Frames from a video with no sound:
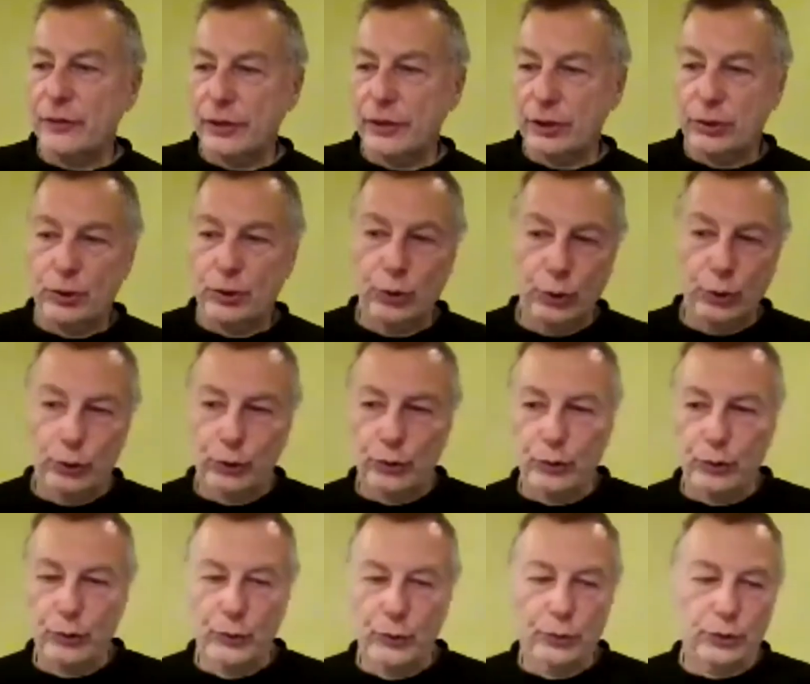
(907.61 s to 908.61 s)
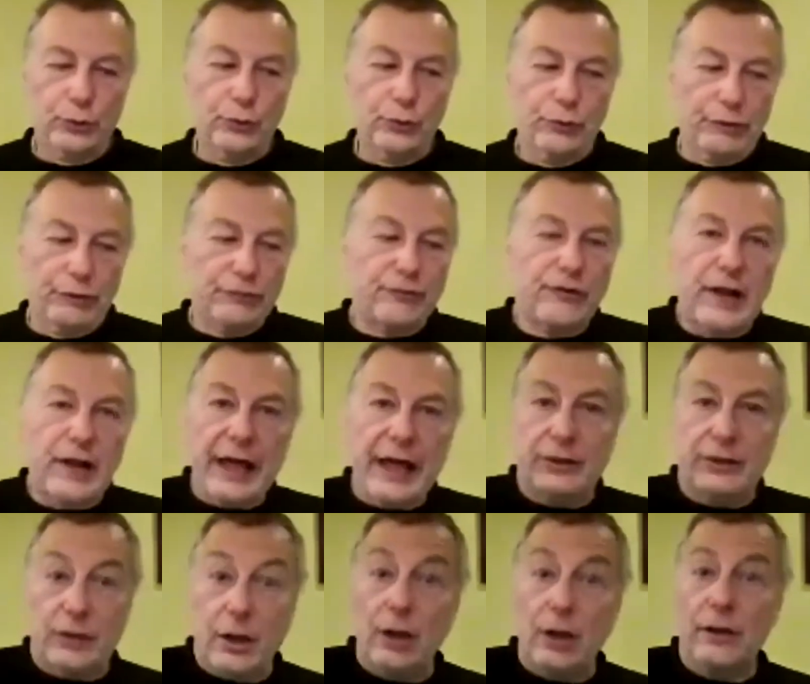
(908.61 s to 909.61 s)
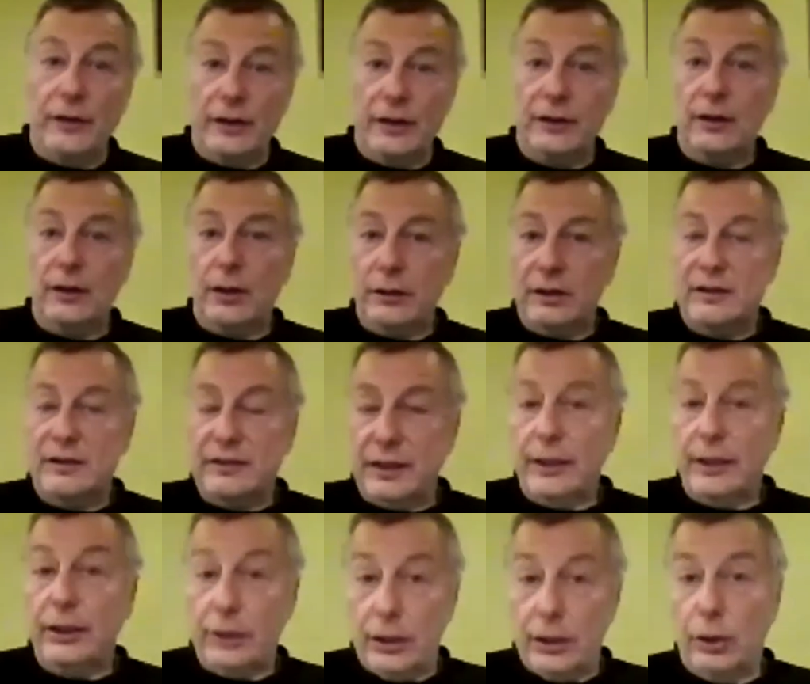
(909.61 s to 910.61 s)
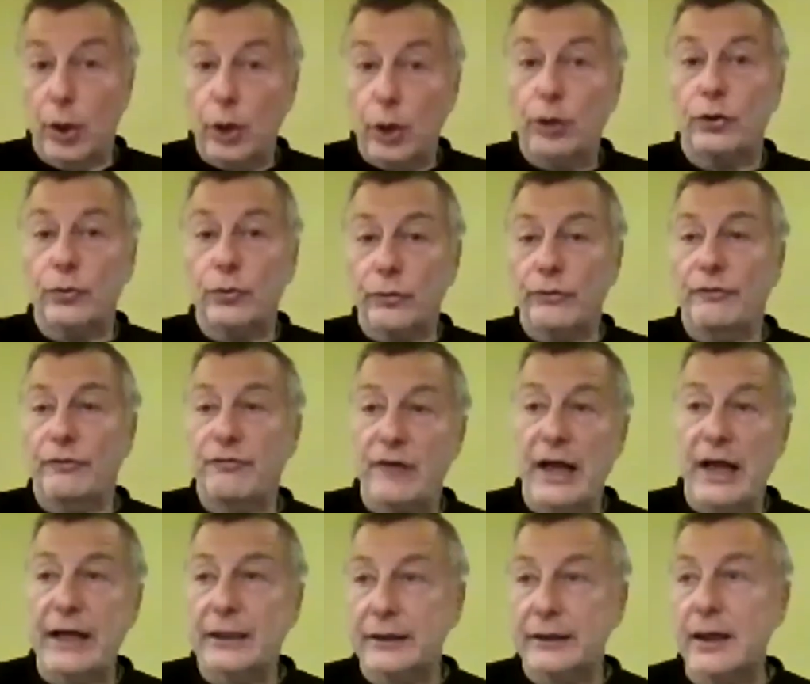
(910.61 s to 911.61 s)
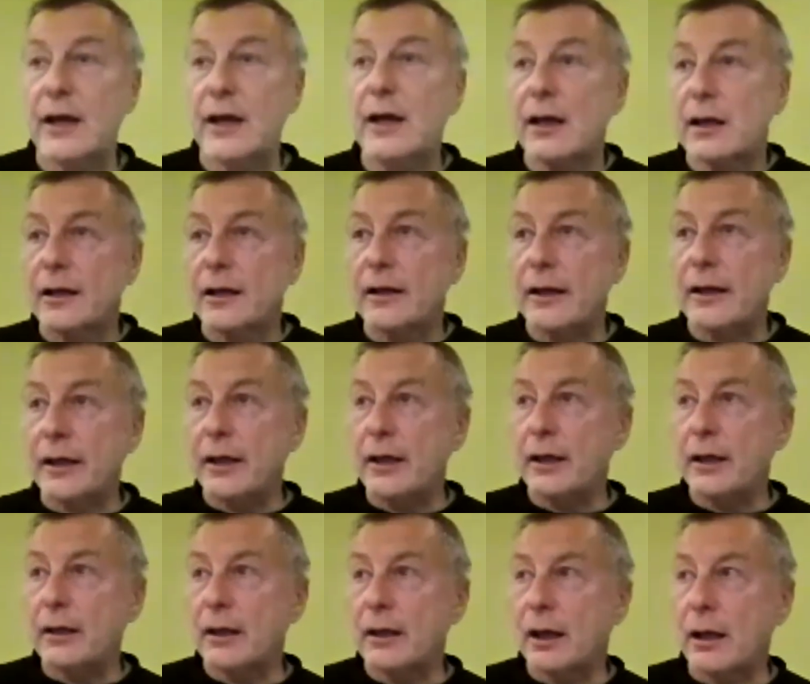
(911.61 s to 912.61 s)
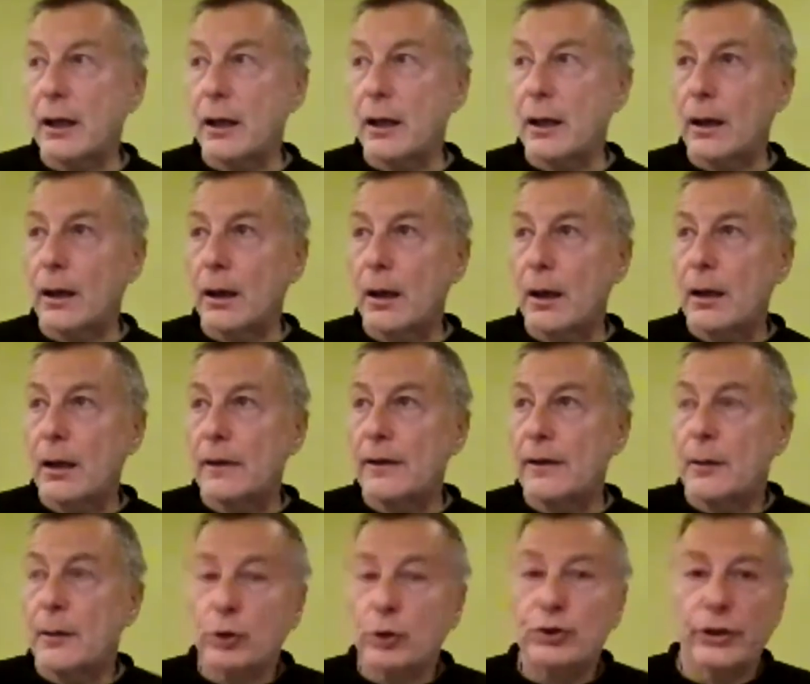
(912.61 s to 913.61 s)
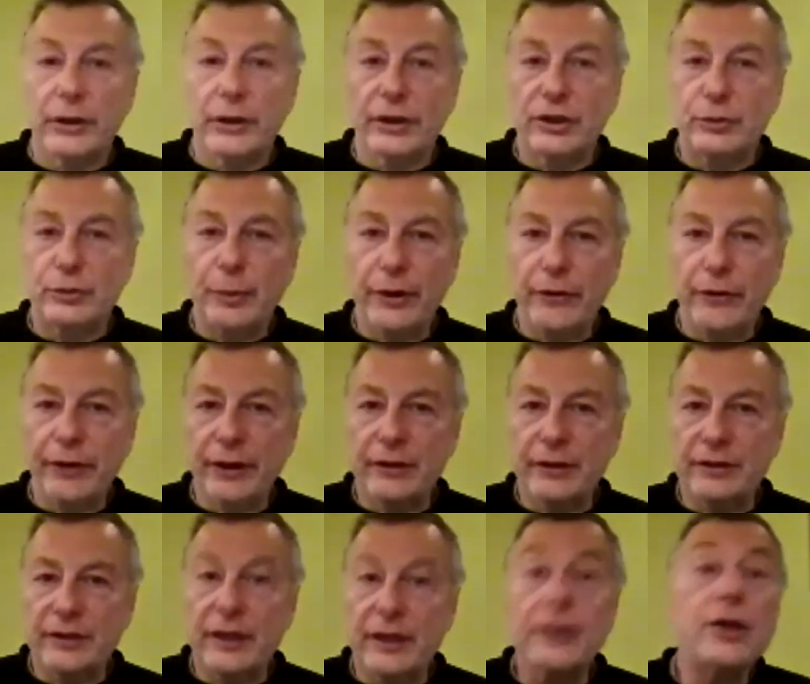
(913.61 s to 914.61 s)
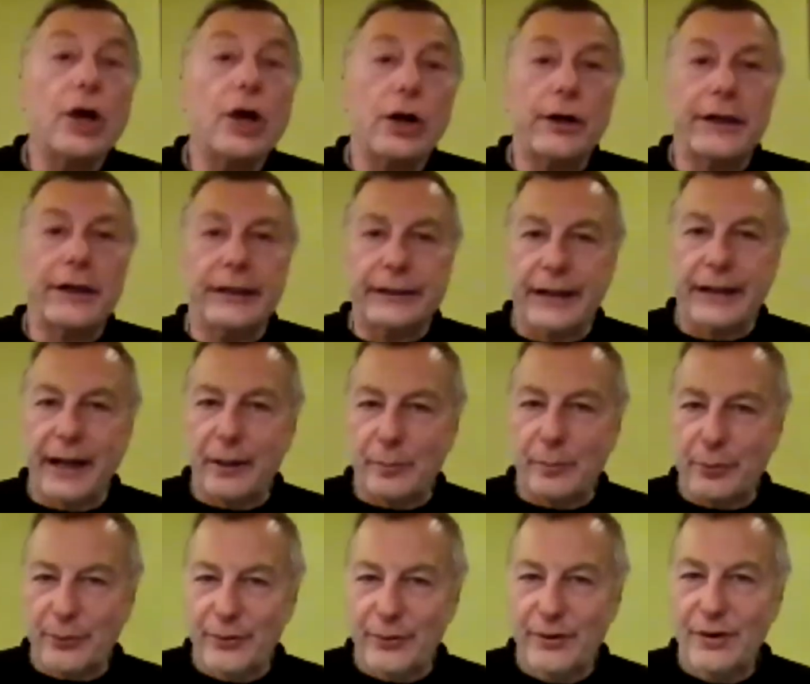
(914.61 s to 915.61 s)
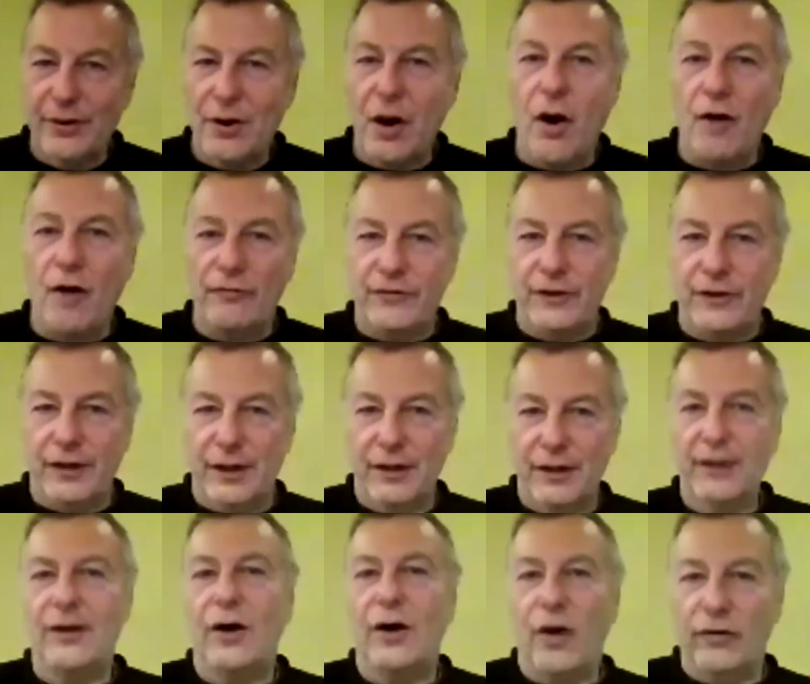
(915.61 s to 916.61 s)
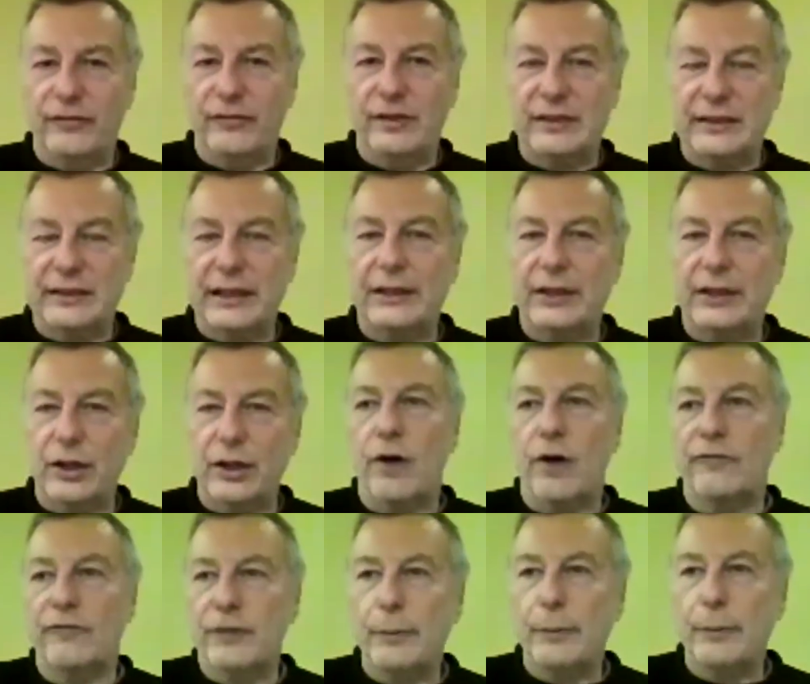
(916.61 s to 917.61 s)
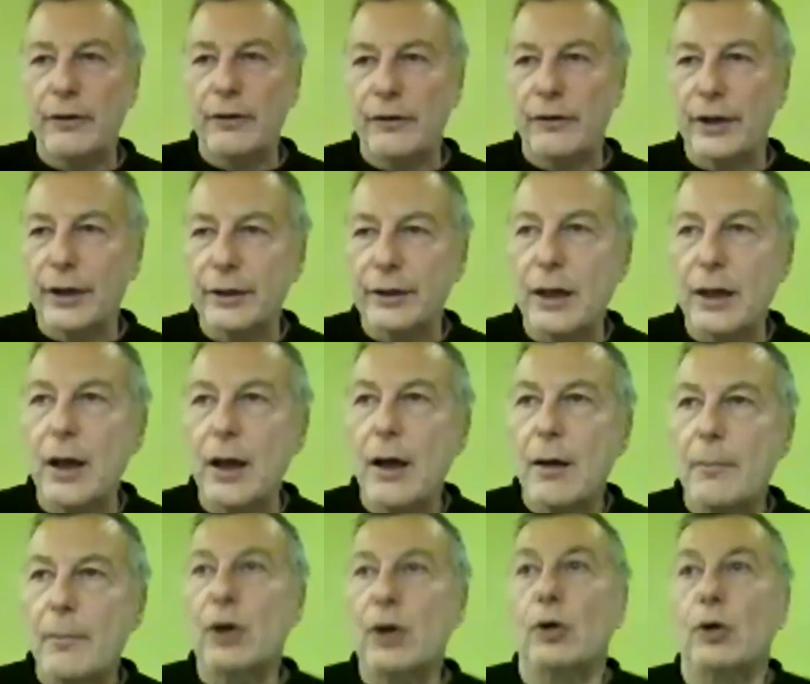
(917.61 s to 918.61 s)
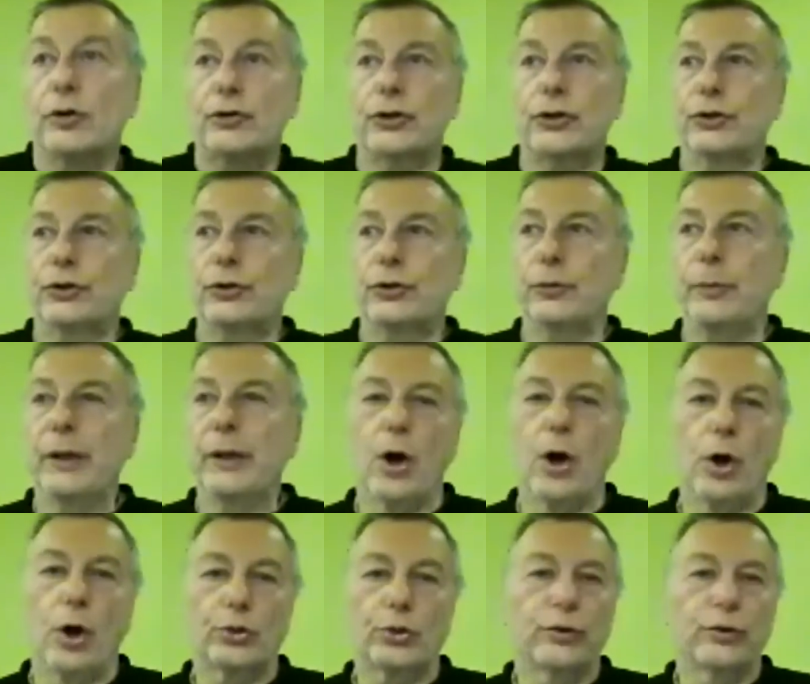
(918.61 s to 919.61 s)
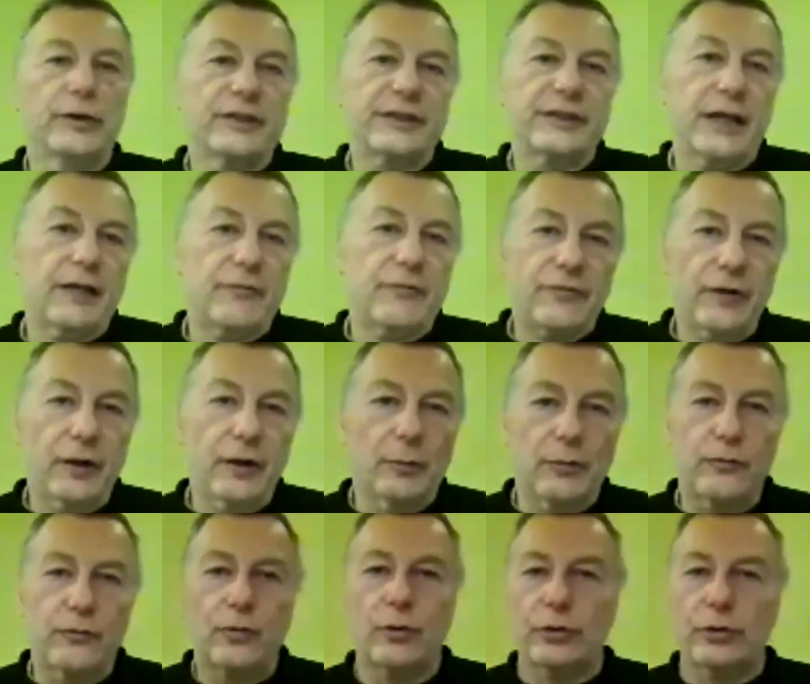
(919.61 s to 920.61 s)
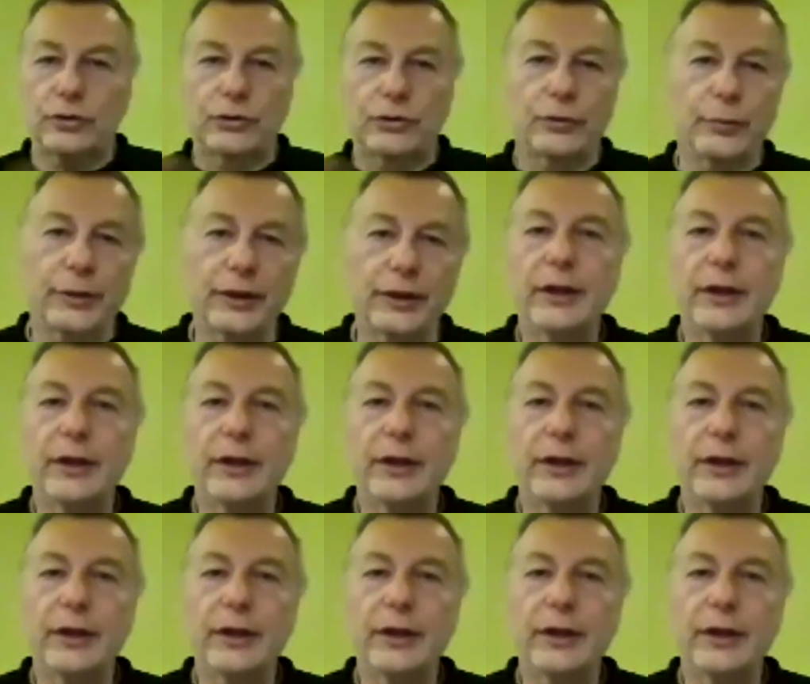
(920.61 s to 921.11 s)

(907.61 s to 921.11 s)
two to reflect on the setting, the look, to reflect the emotional experience and the archetype of the setting of the period, but also to belong to the same film, of course, to be